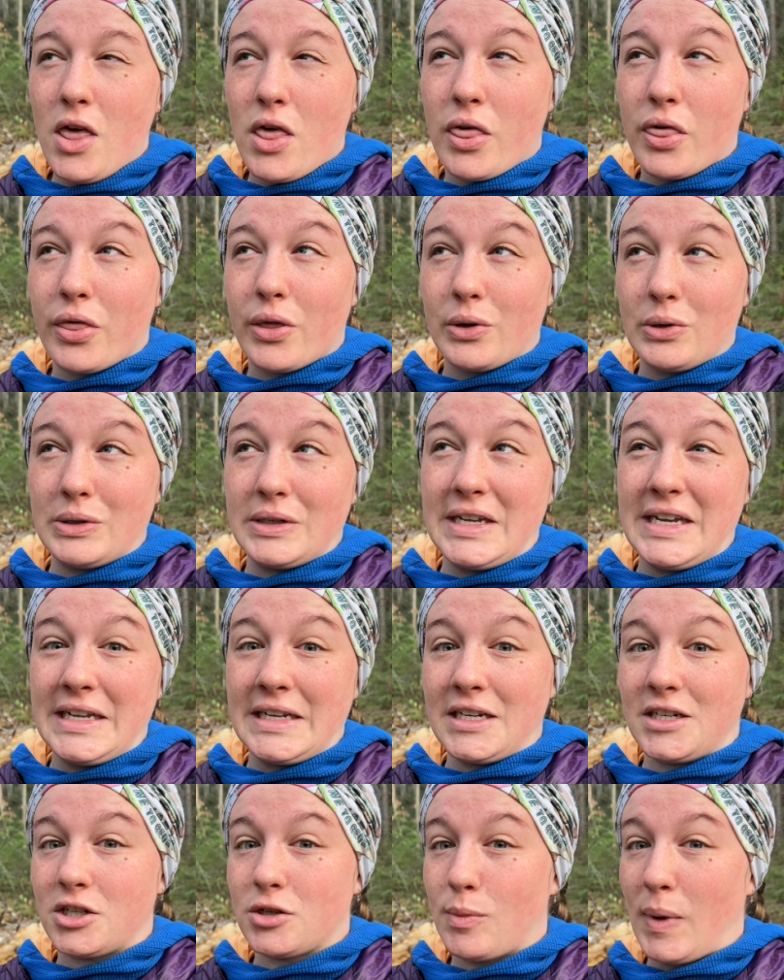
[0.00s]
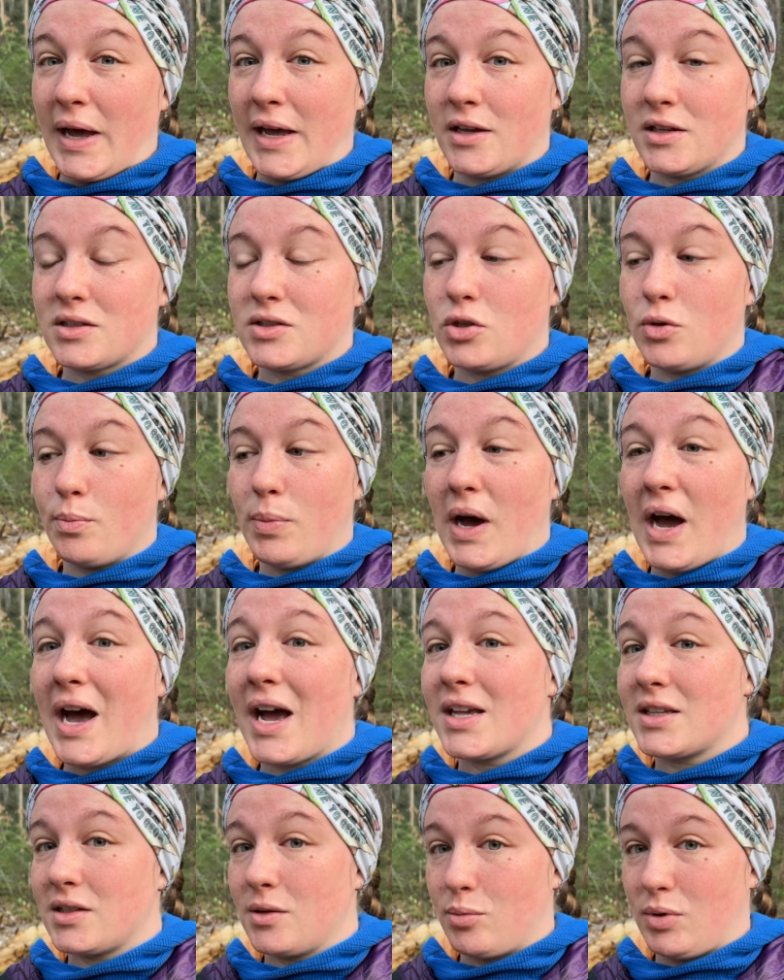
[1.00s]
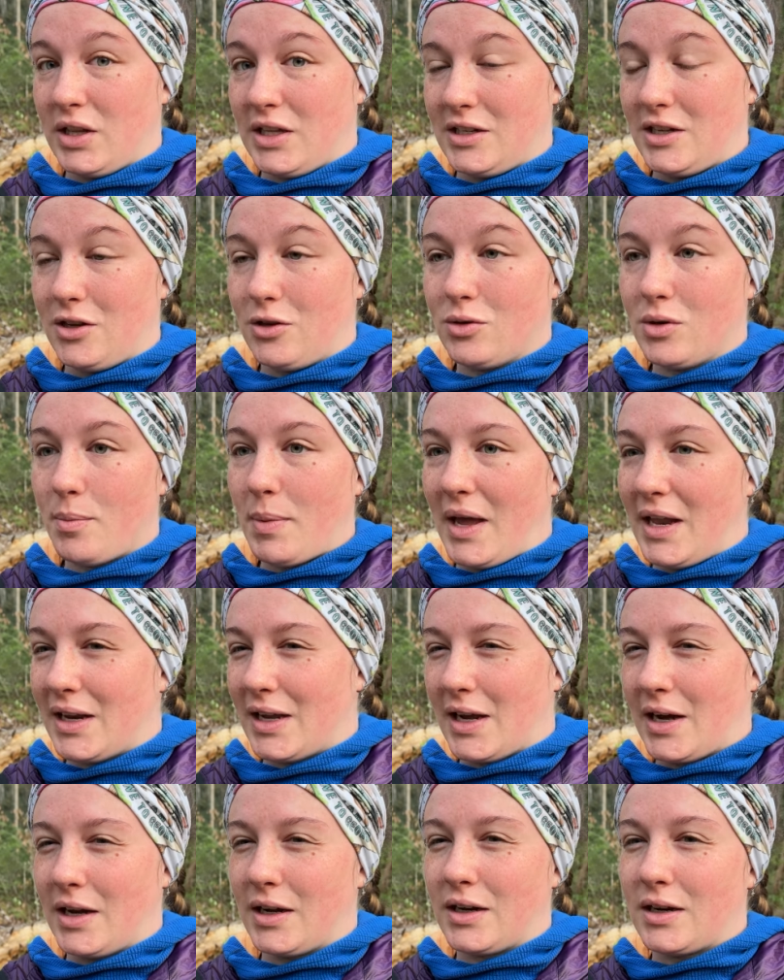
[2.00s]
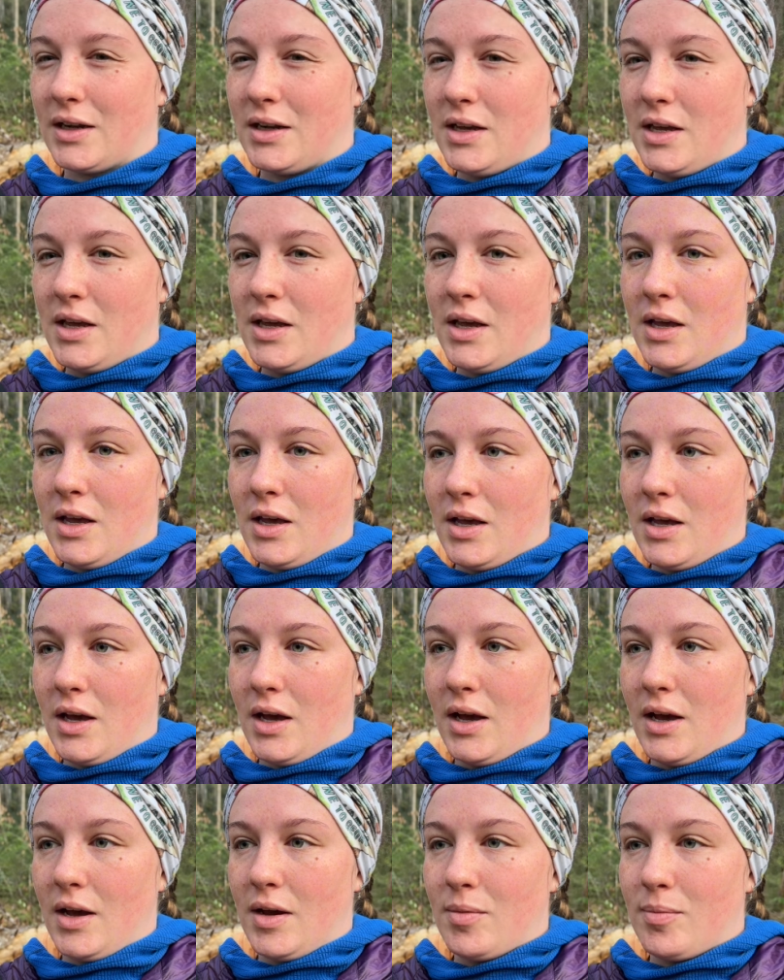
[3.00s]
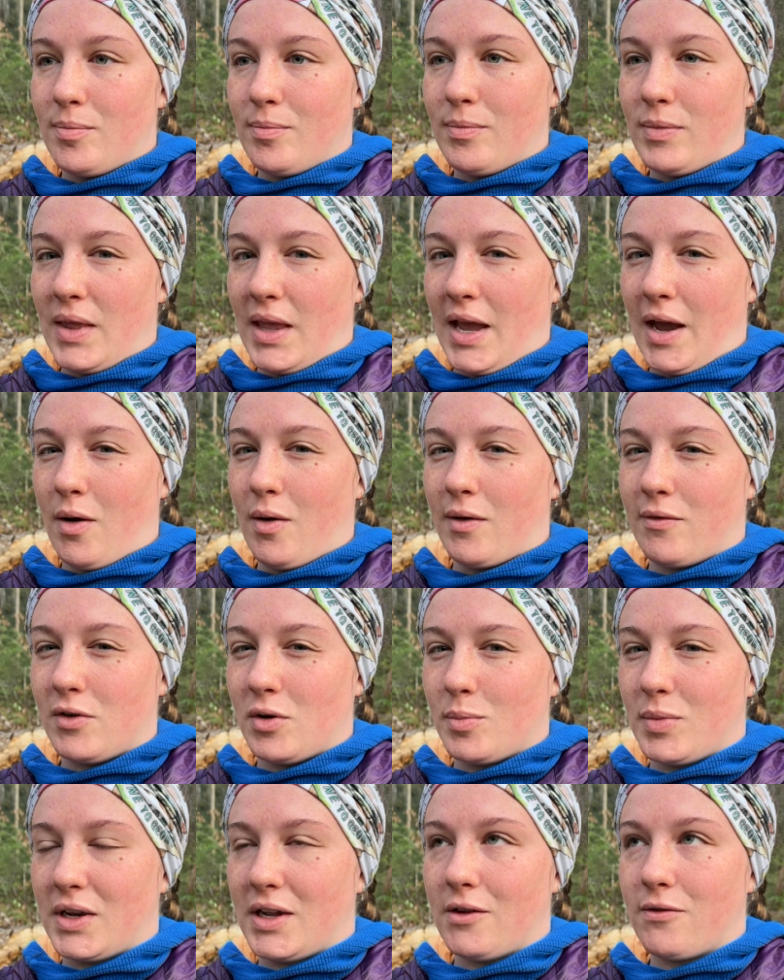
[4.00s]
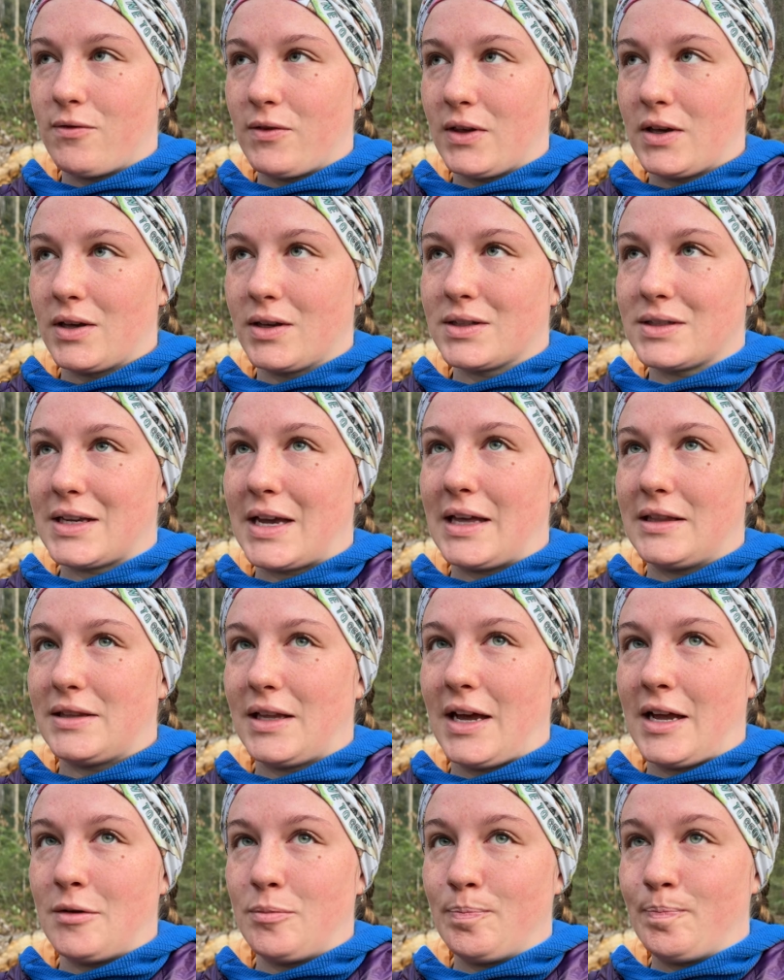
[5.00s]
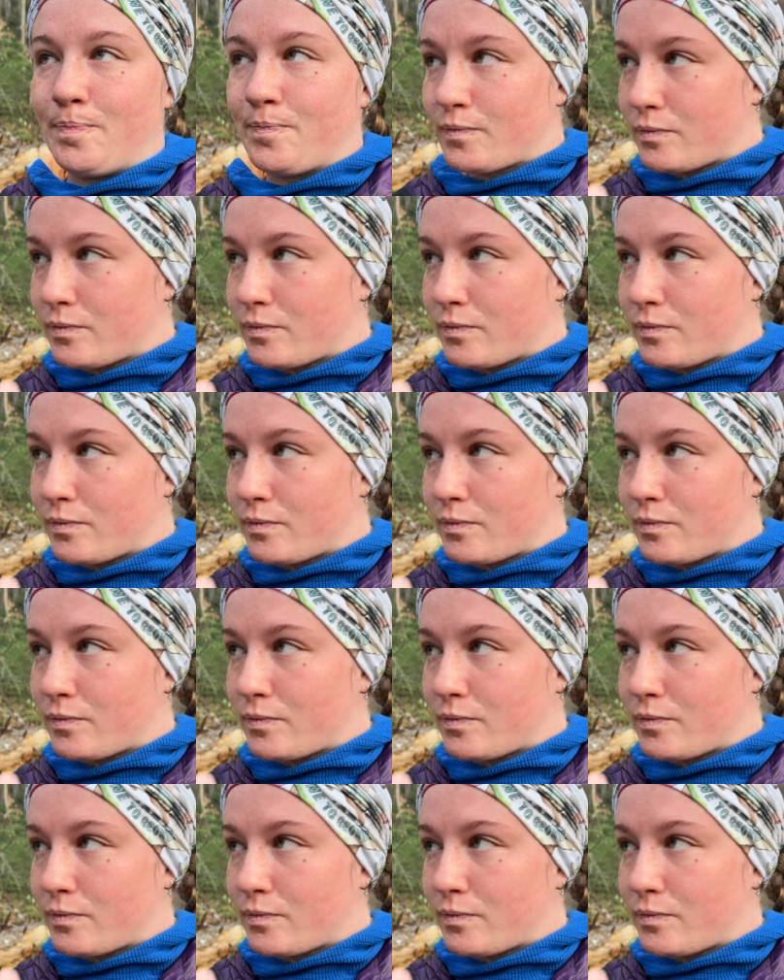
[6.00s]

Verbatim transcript: 13-ish miles to possibly do, depending on how everybody feels, and then